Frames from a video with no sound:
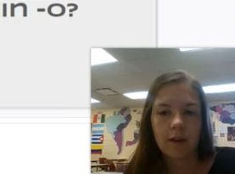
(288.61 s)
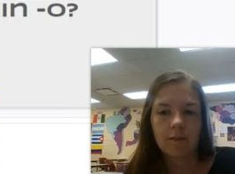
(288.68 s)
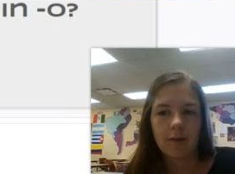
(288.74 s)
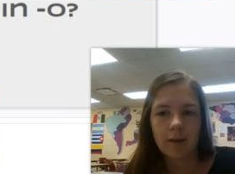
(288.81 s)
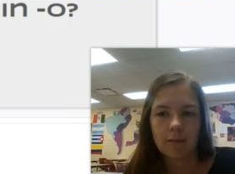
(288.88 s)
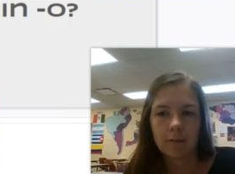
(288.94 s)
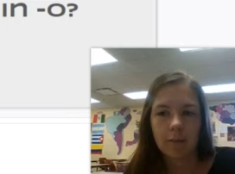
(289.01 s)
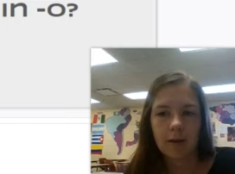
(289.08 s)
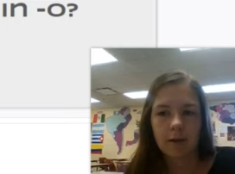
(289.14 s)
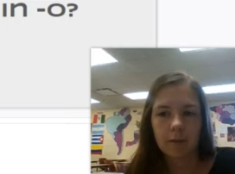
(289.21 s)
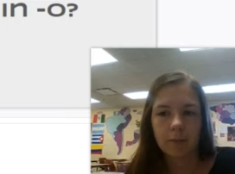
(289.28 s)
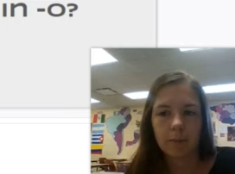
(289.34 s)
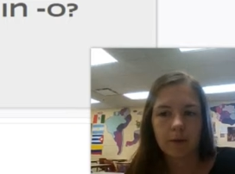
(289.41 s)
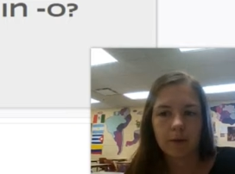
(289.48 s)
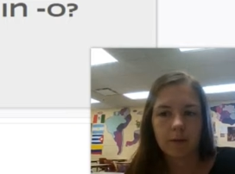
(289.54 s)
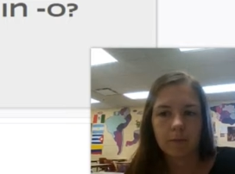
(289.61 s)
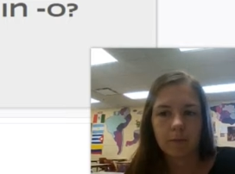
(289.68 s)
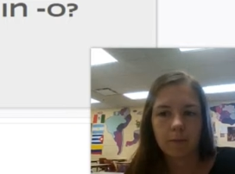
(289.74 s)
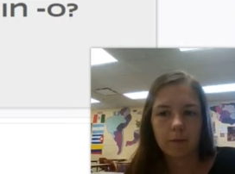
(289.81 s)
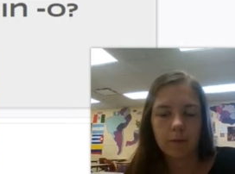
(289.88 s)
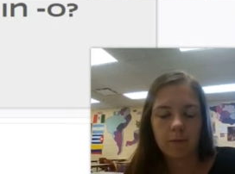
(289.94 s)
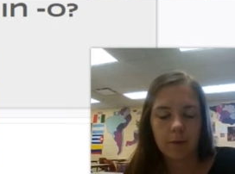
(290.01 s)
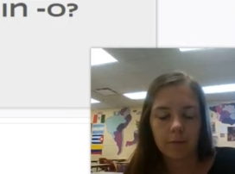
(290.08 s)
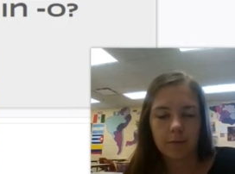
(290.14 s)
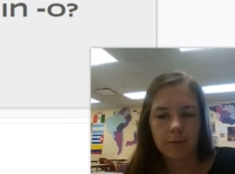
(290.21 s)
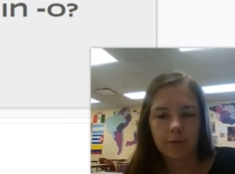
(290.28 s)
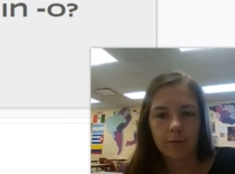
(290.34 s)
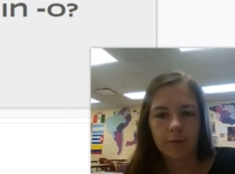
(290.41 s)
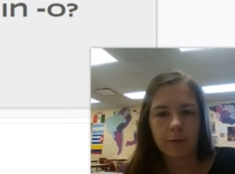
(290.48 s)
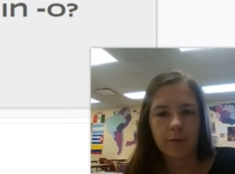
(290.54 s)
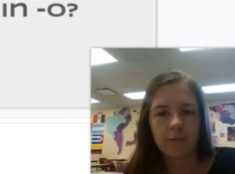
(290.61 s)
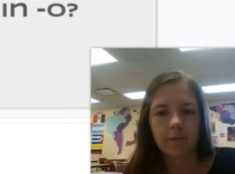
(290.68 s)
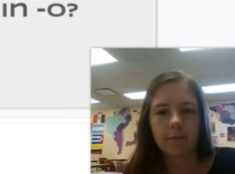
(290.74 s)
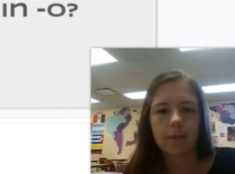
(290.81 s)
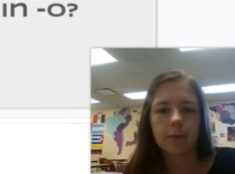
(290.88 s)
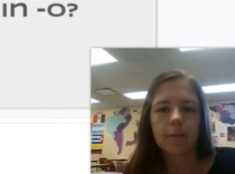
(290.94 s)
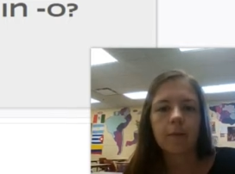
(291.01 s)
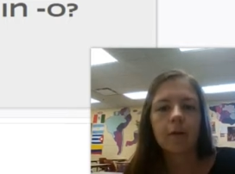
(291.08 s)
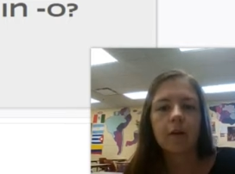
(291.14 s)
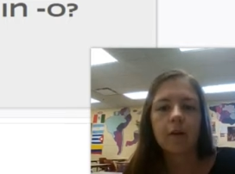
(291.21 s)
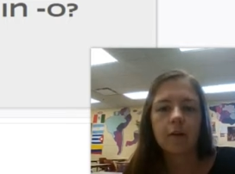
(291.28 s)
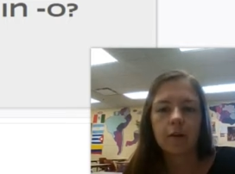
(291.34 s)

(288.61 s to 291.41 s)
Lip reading: and that kind of breaks the rule that we just went through.